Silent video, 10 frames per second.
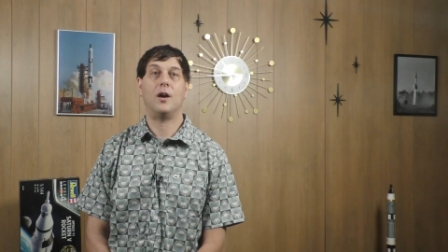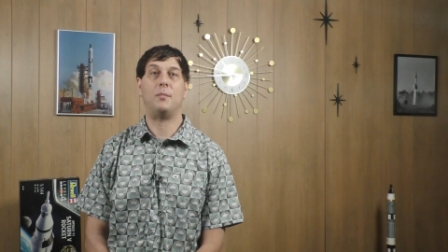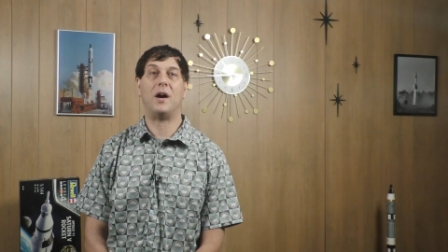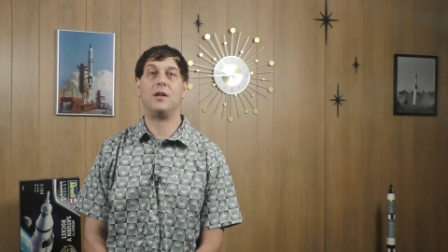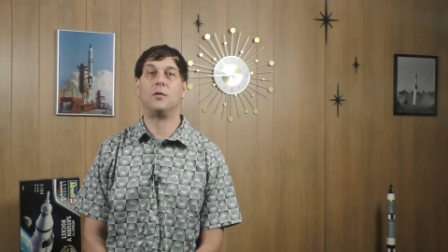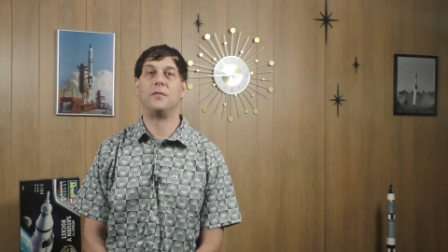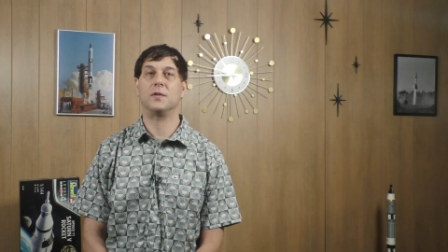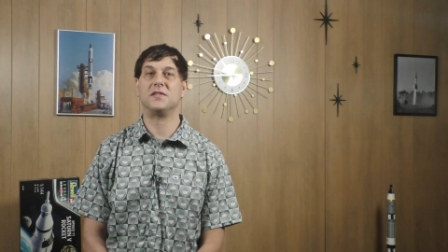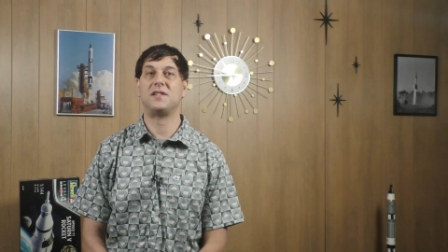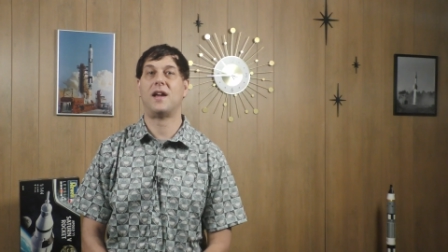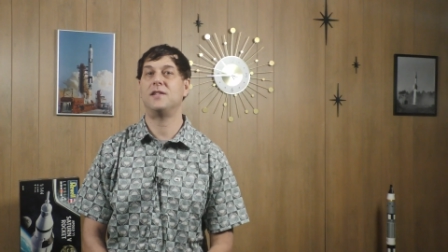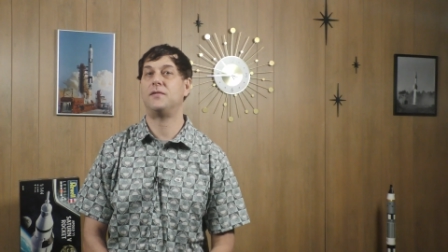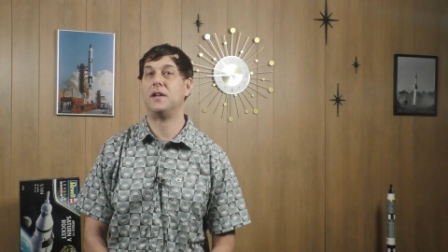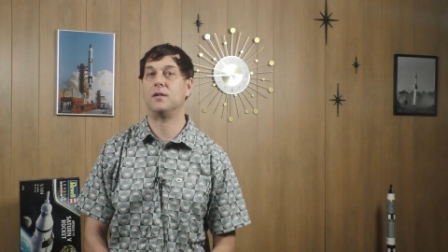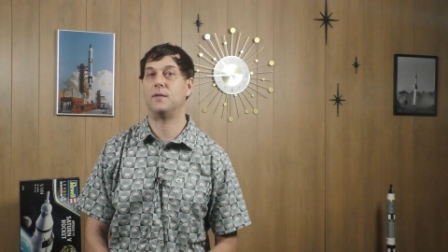Apollo 4's
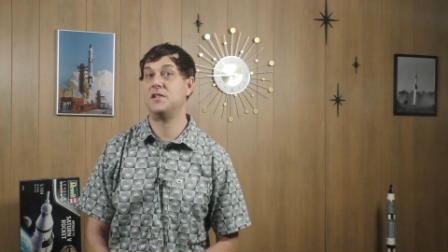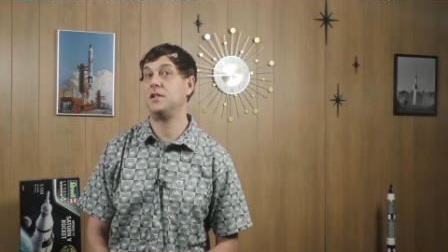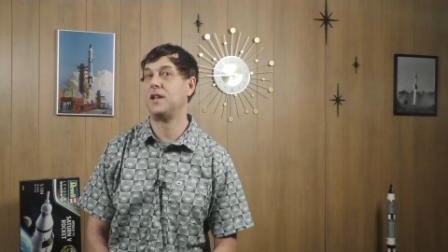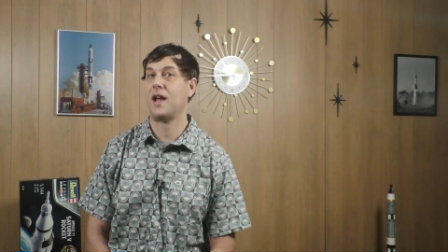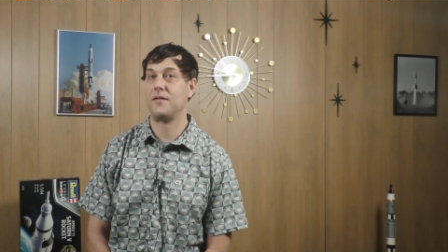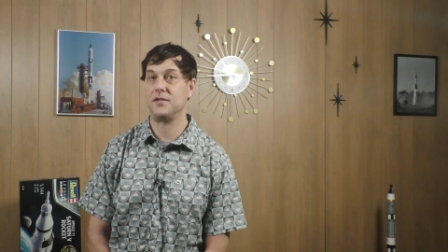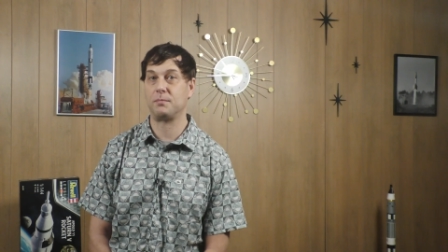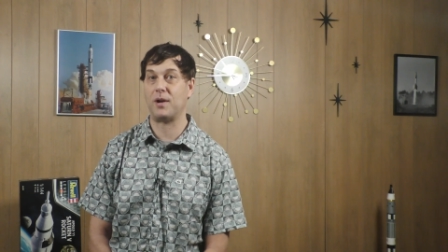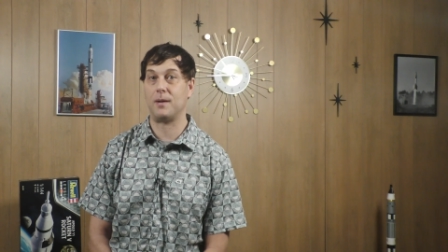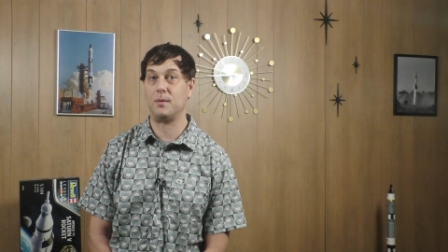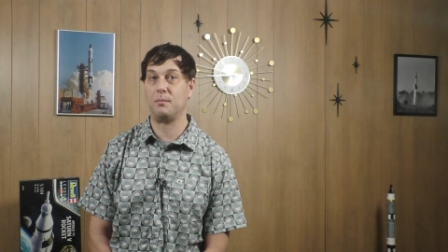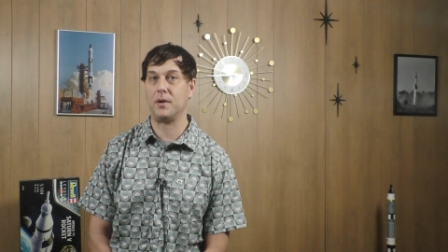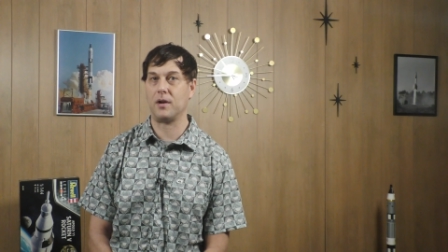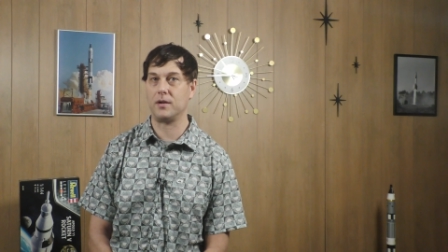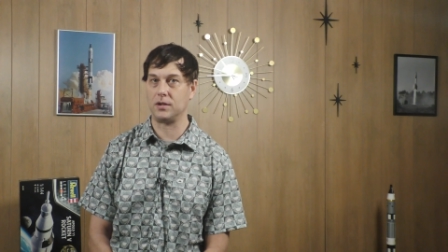test flight originally had this problem,
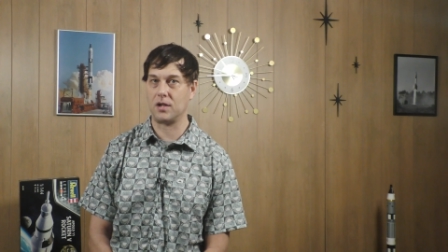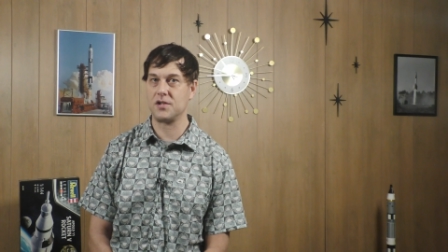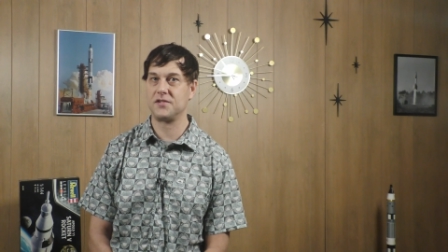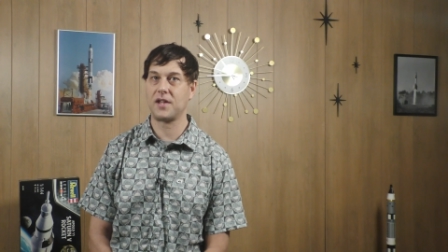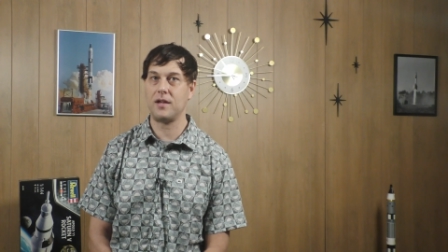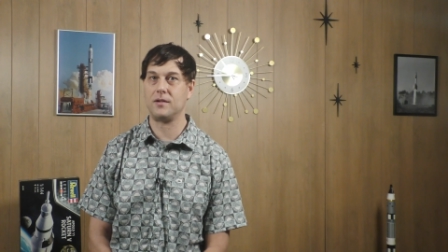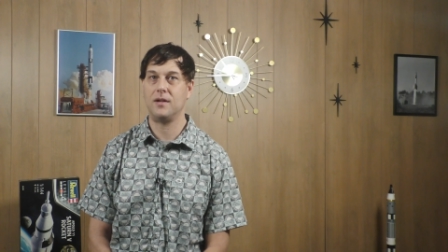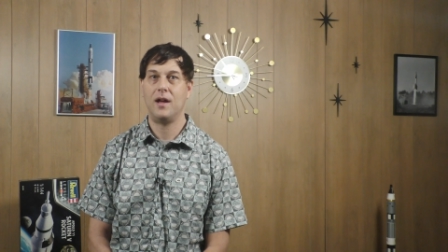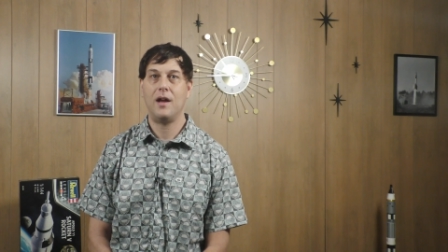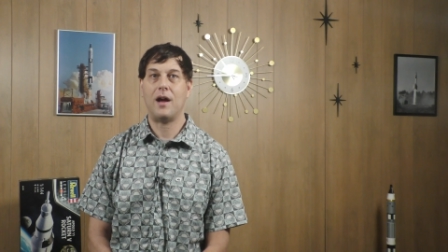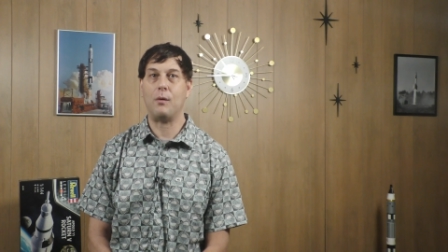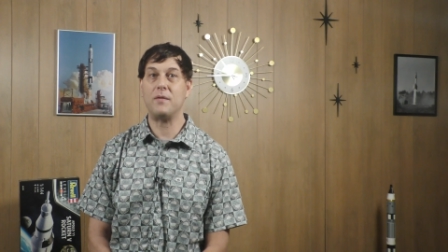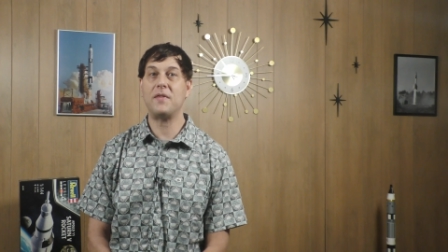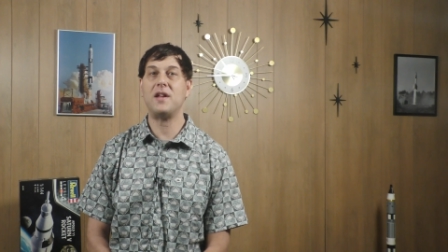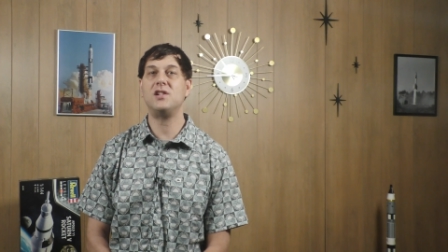but on a larger scale.
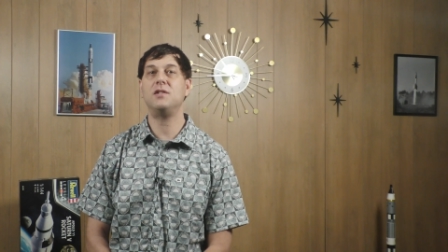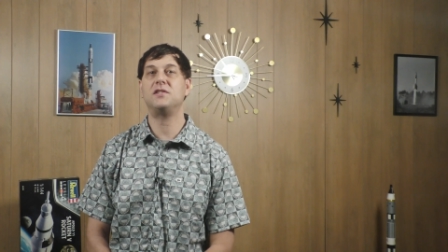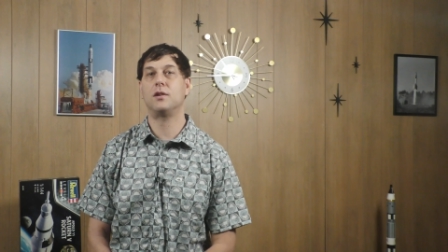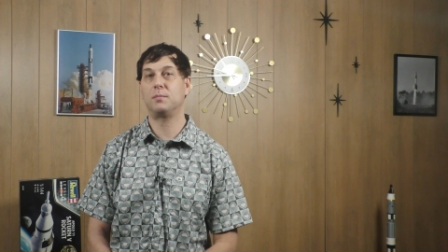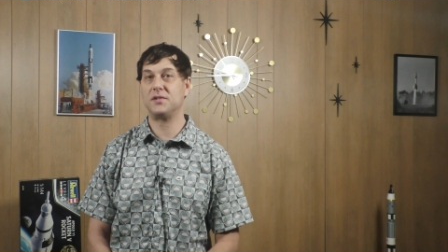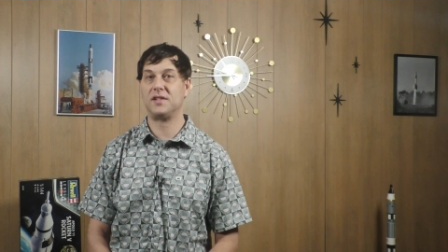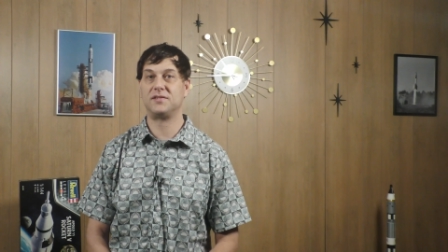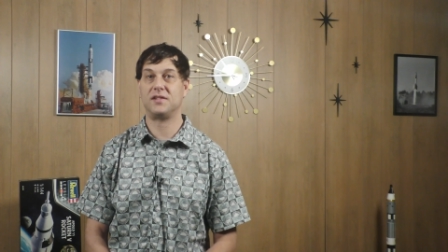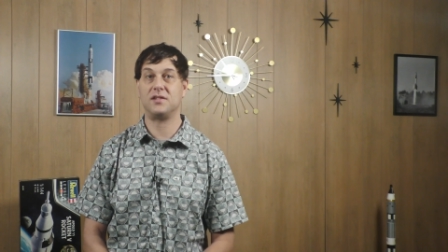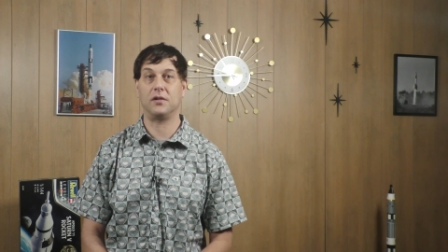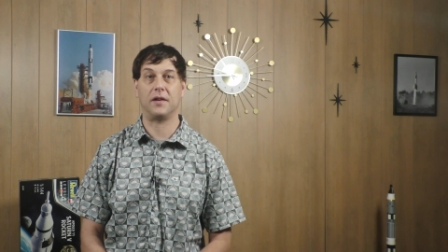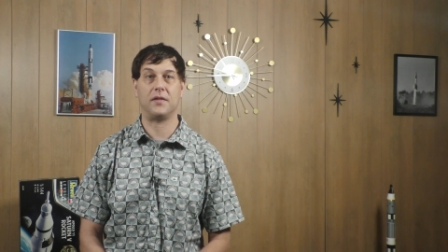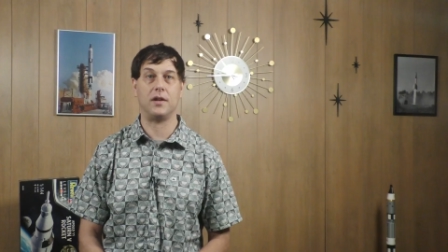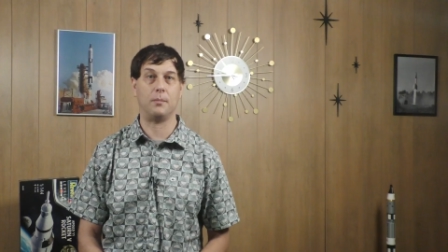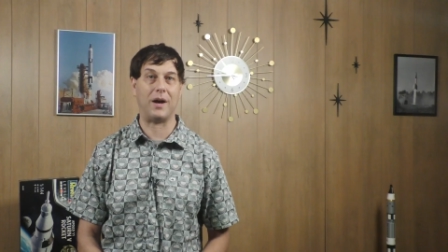However, the issue still persisted
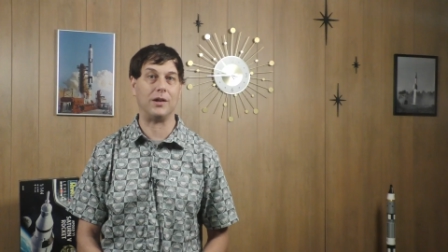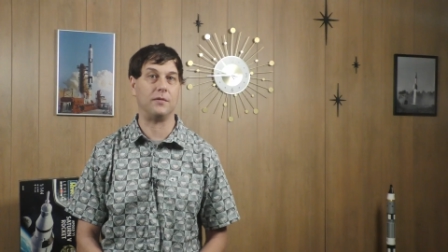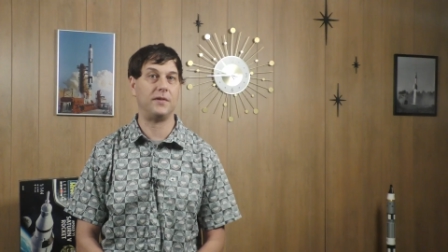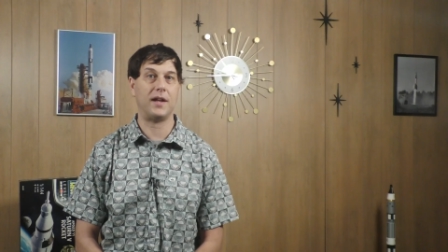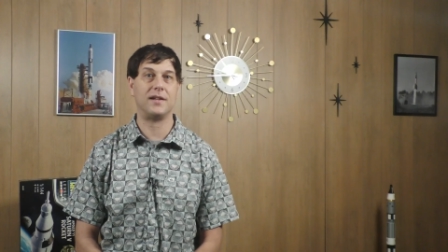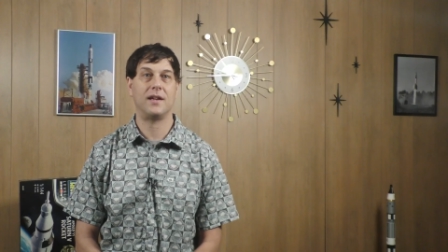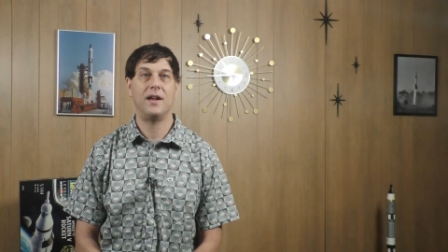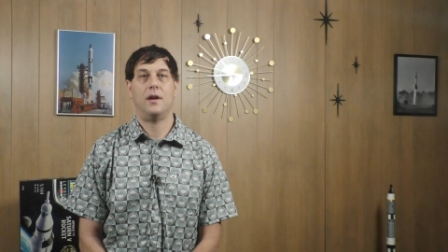during the Apollo flight.